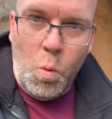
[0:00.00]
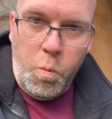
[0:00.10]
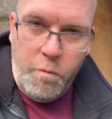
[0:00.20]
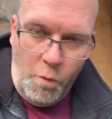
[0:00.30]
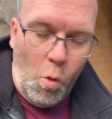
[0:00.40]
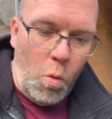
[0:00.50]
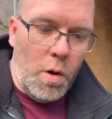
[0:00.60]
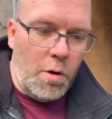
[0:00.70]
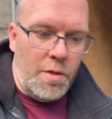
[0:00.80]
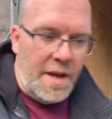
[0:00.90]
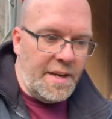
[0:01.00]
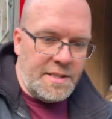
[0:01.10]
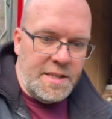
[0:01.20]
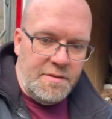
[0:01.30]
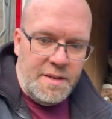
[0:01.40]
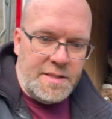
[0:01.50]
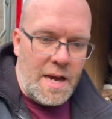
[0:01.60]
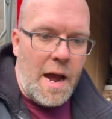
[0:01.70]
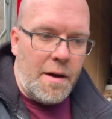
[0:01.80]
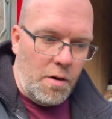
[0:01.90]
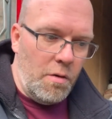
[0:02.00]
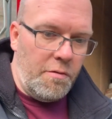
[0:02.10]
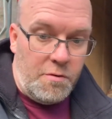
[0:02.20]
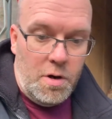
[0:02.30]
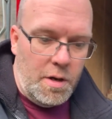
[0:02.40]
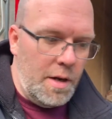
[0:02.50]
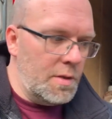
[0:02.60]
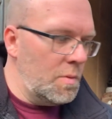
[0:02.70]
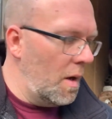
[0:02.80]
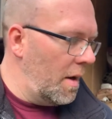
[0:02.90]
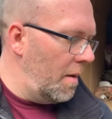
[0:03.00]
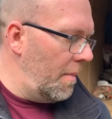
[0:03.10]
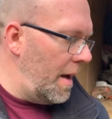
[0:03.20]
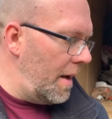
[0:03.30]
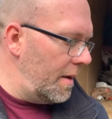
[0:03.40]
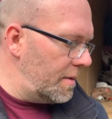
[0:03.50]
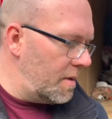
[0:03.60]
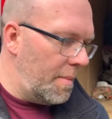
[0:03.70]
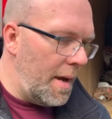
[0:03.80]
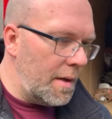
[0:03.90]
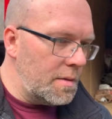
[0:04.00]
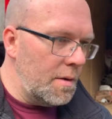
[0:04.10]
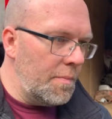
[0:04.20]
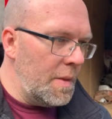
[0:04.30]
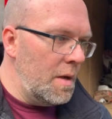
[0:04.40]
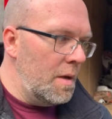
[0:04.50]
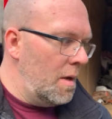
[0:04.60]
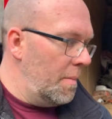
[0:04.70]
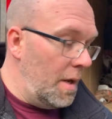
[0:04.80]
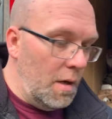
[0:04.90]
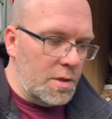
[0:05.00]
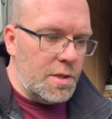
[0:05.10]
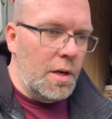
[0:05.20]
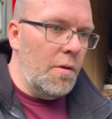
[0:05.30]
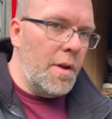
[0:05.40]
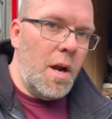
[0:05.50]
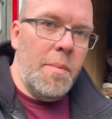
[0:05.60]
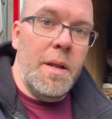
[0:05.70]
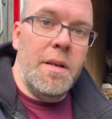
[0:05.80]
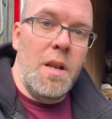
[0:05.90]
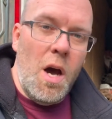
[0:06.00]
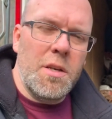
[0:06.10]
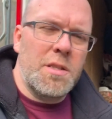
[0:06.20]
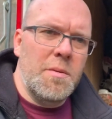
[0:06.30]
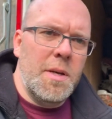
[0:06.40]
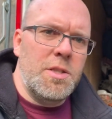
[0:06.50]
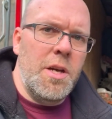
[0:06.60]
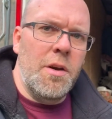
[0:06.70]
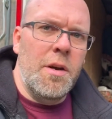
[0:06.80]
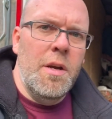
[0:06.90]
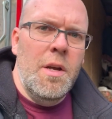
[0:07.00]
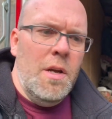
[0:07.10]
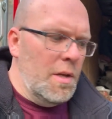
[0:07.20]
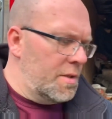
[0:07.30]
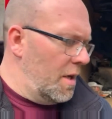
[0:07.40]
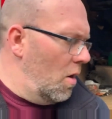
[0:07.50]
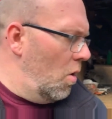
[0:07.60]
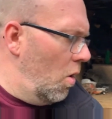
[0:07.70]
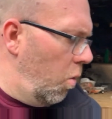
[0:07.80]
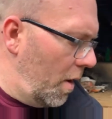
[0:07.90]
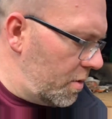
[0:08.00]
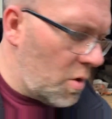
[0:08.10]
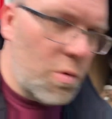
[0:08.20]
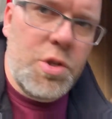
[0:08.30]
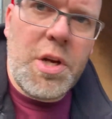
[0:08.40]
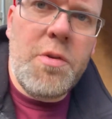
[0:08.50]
four-wheeler, the ATV tire on the front as well on the back as the back. So, but it looks good on there, but not so much here. So what I was going to show you